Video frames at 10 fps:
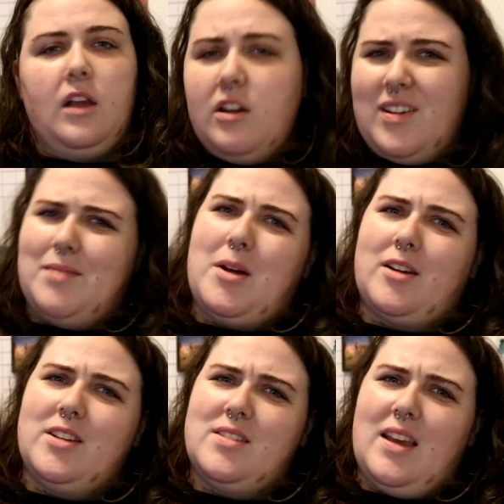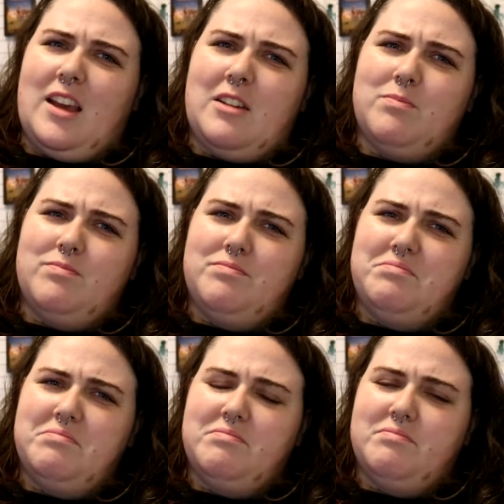You know what? I'm not going to say it
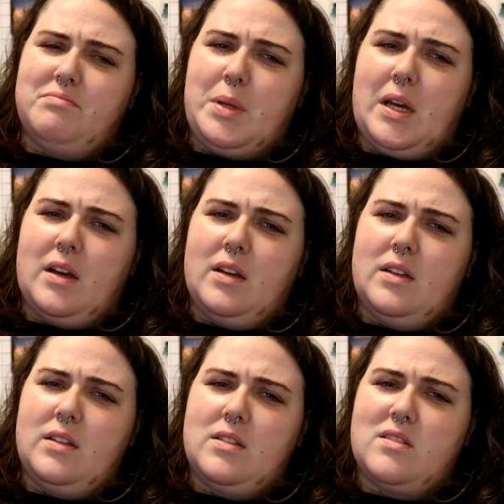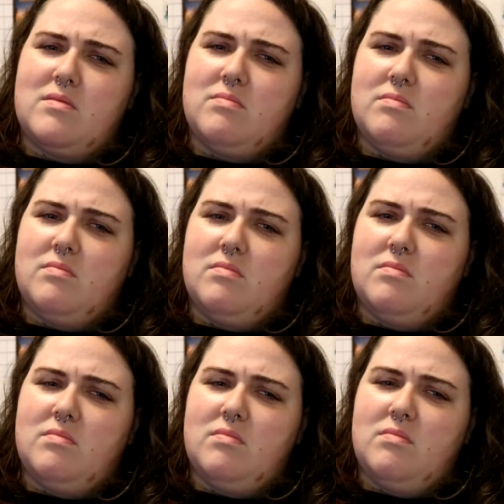because
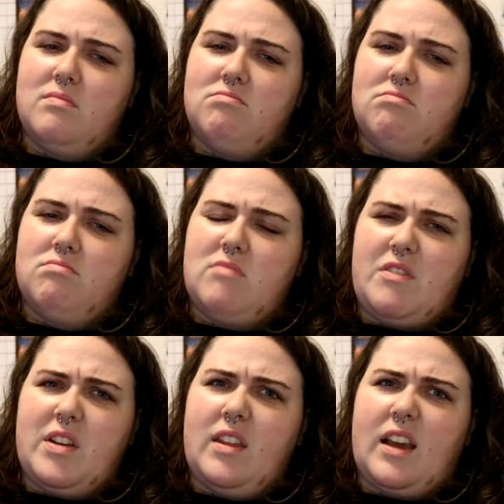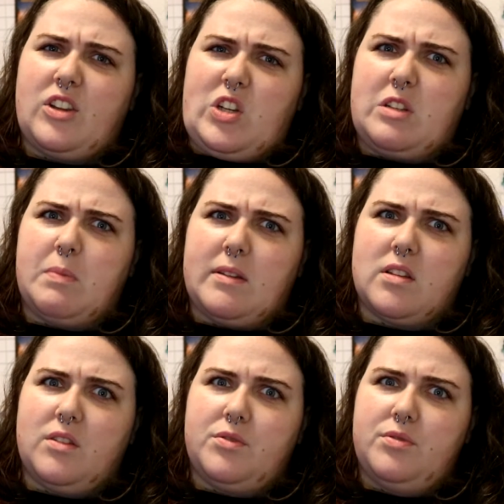I feel like I jinx
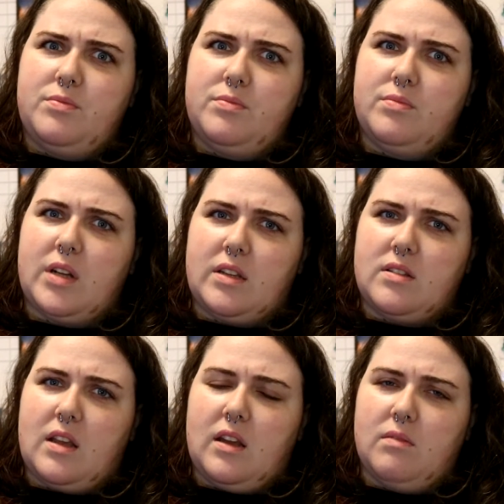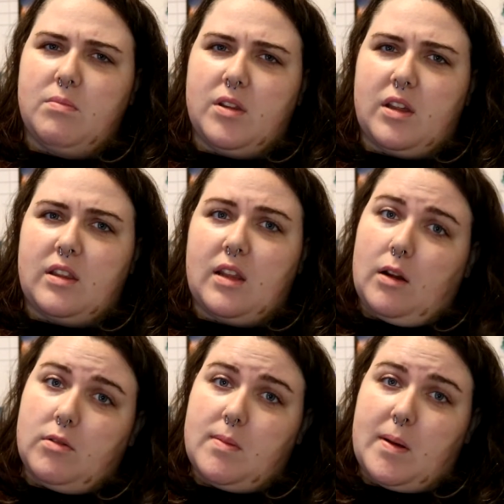myself when I say the thing that
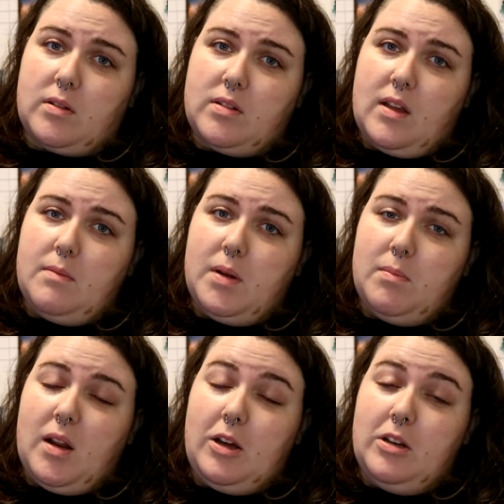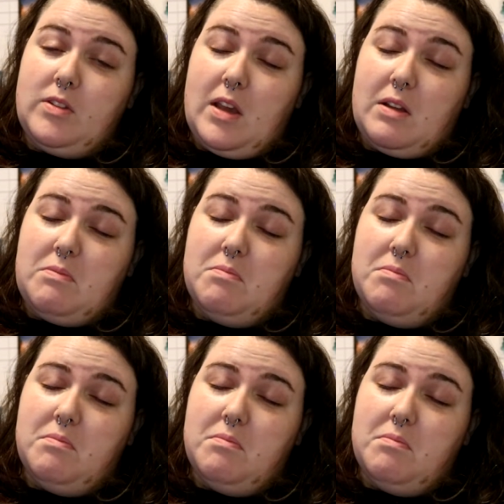I was about to say, but I'm not going to say it